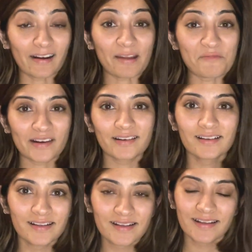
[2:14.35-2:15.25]
I mean,
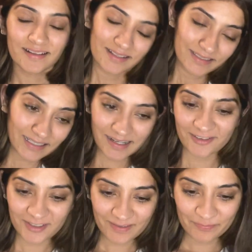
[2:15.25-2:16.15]
yeah, I
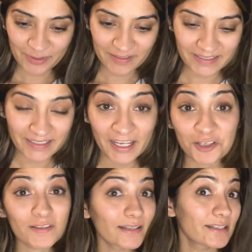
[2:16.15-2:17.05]
just put on 10
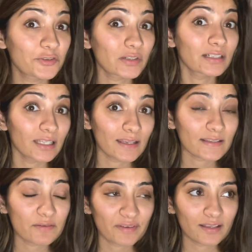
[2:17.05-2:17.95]
kgs. I didn't realize
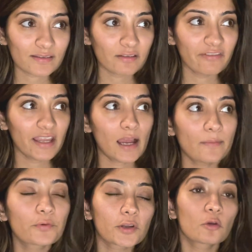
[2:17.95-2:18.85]
it because the way I
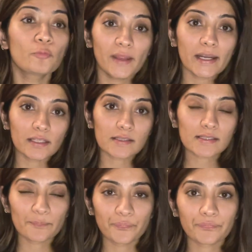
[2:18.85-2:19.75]
put on weight
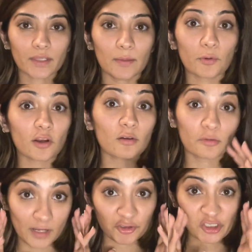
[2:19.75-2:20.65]
is I put on
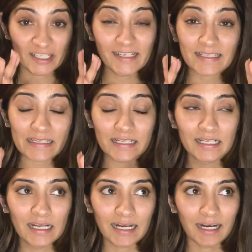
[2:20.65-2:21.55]
my cheeks.
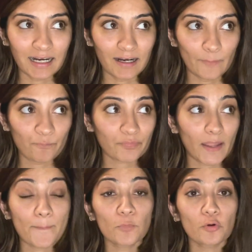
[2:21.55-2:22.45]

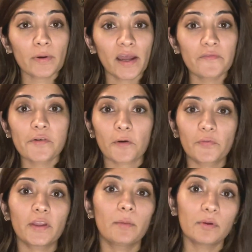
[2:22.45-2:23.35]
I'm more heavier on
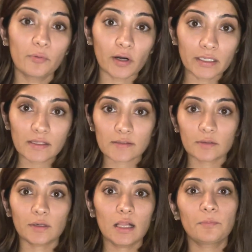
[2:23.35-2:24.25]
the upper body,
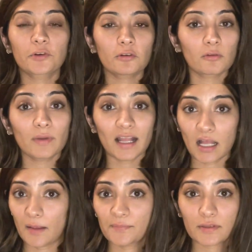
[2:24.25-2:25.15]
so I'll put on my
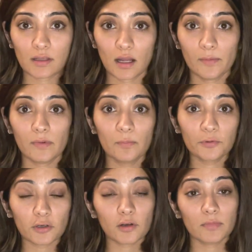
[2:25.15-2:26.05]
arms, I'll
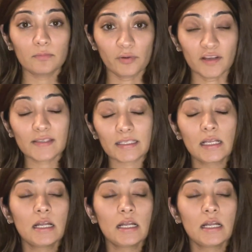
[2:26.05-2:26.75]
put it on my breast.